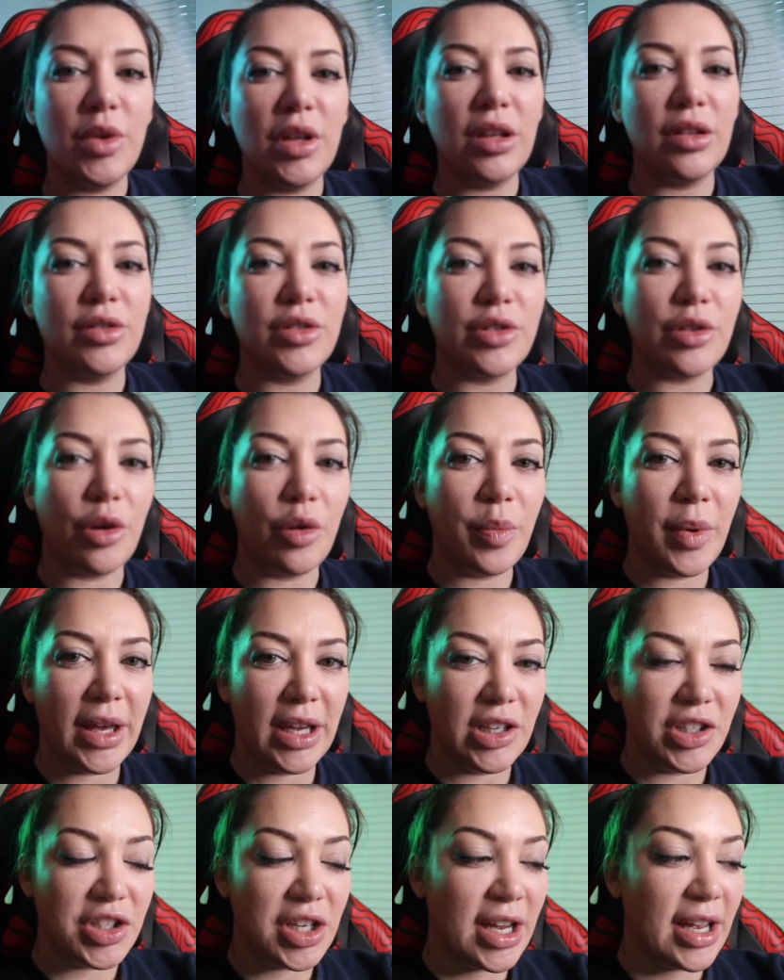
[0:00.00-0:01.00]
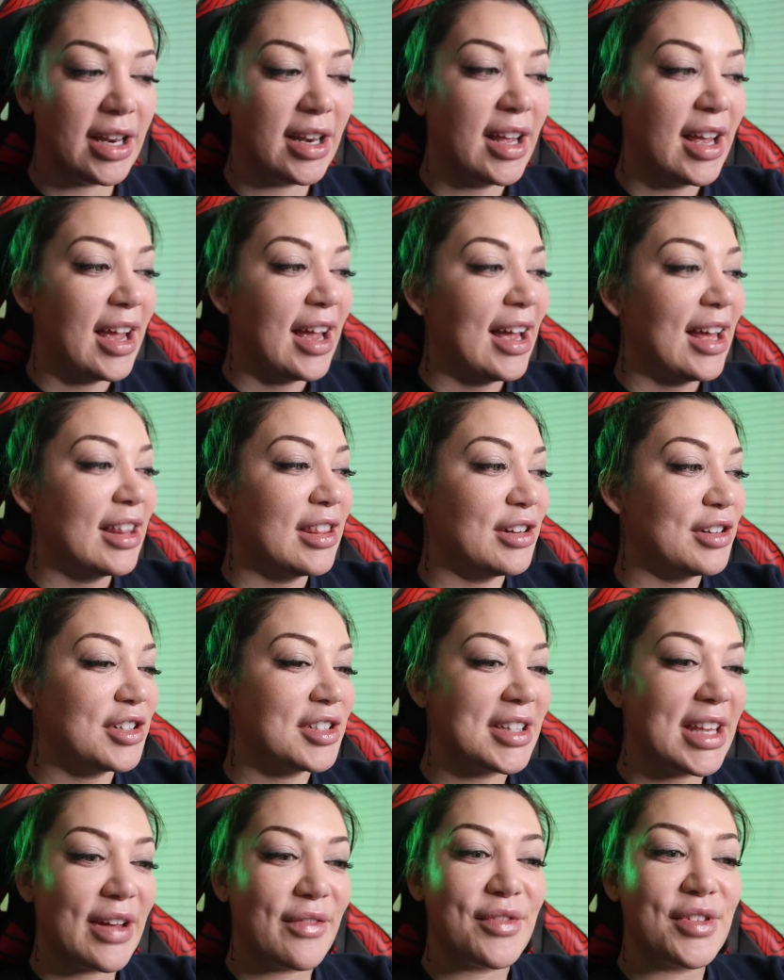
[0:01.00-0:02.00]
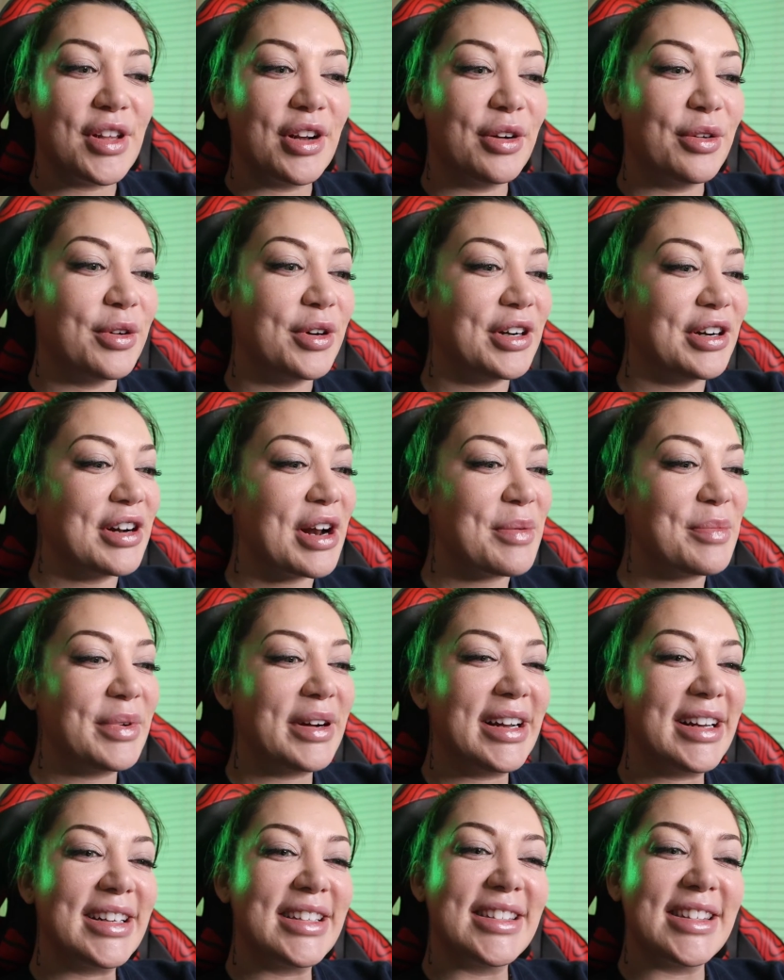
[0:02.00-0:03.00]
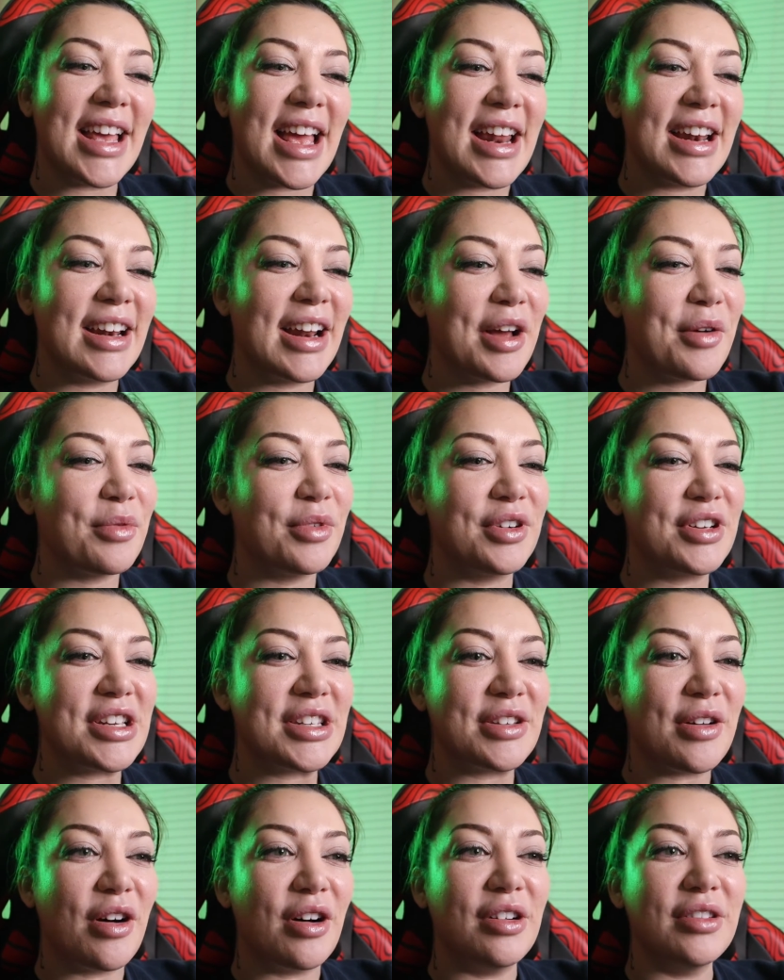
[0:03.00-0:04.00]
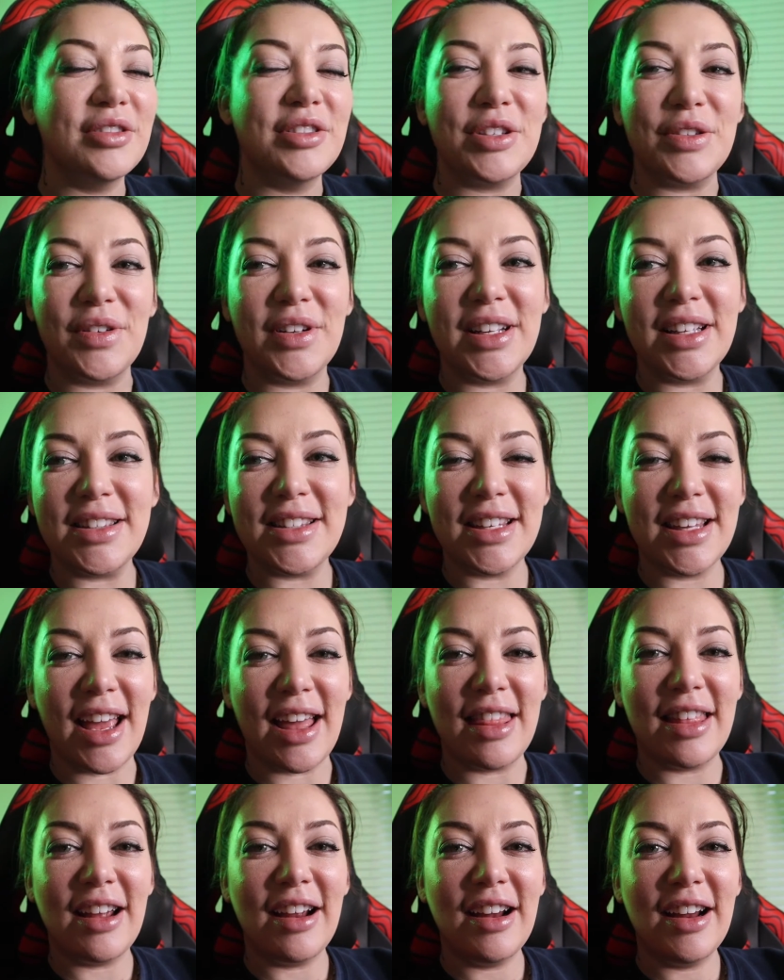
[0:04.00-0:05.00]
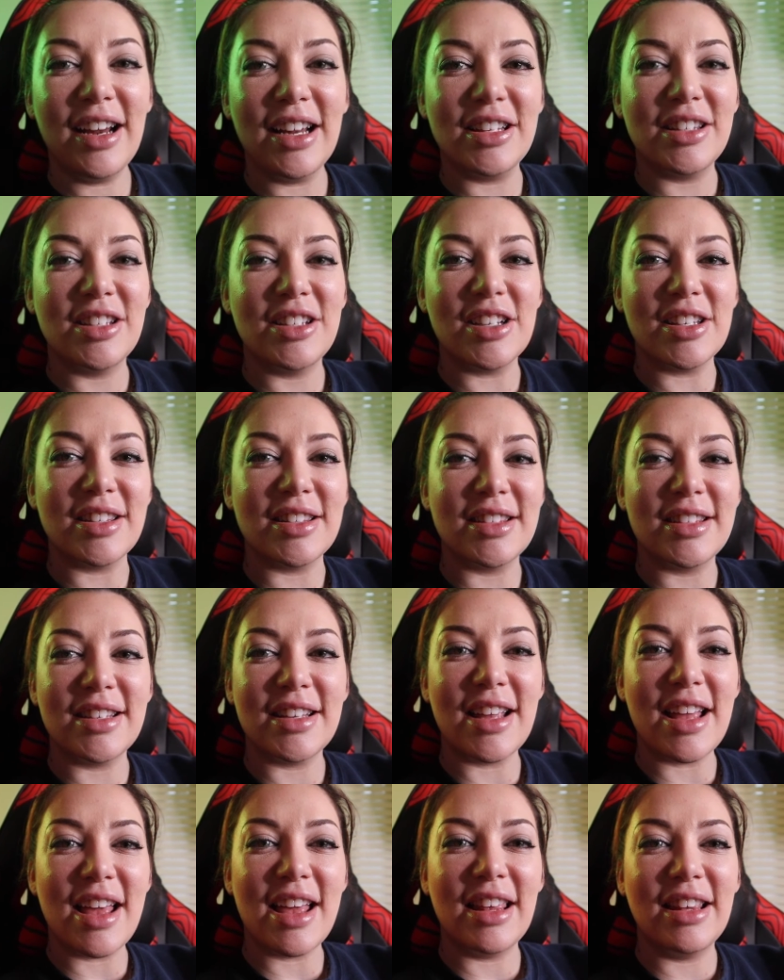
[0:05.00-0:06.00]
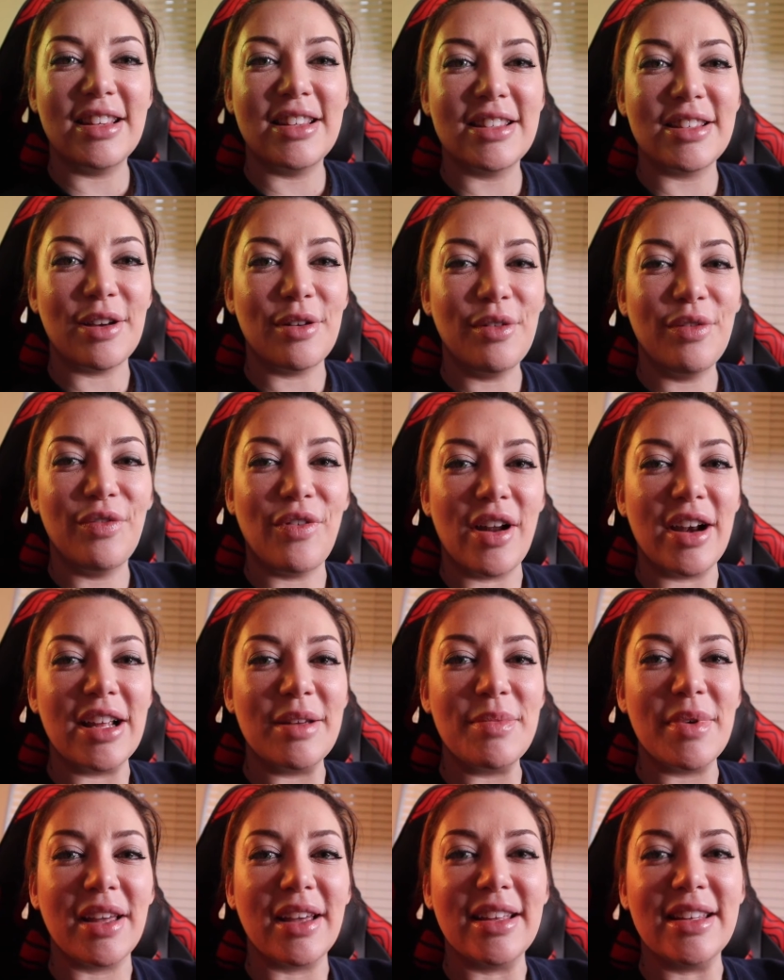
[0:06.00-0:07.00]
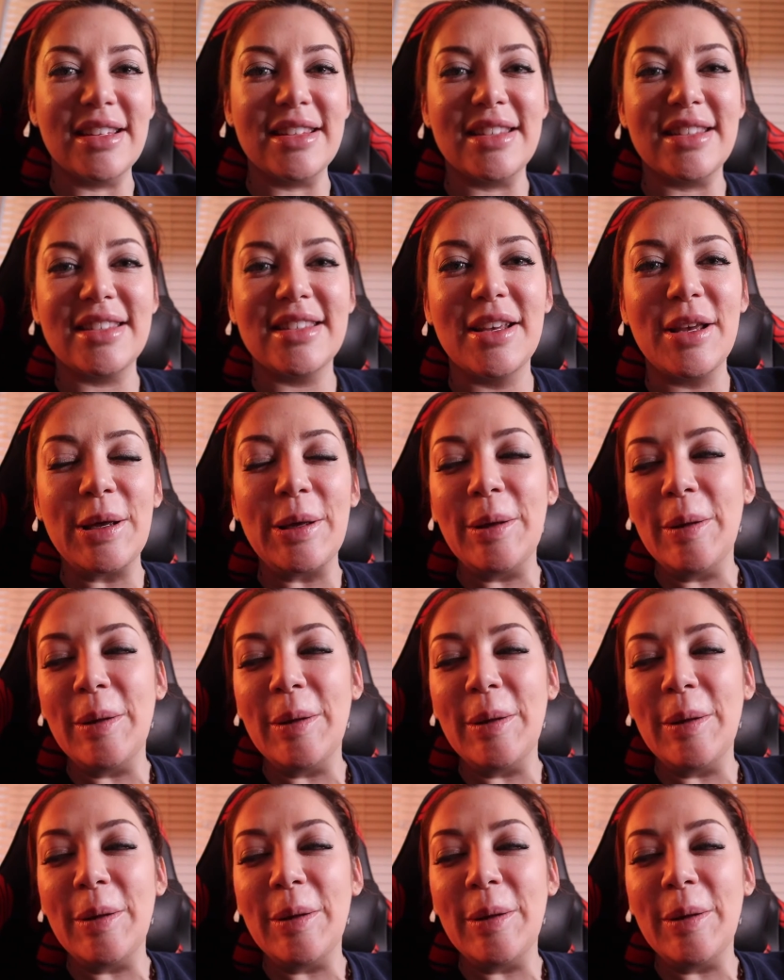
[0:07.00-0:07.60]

being so patient. They're just giving their order numbers, and like we're just all doing it together. It's so funny because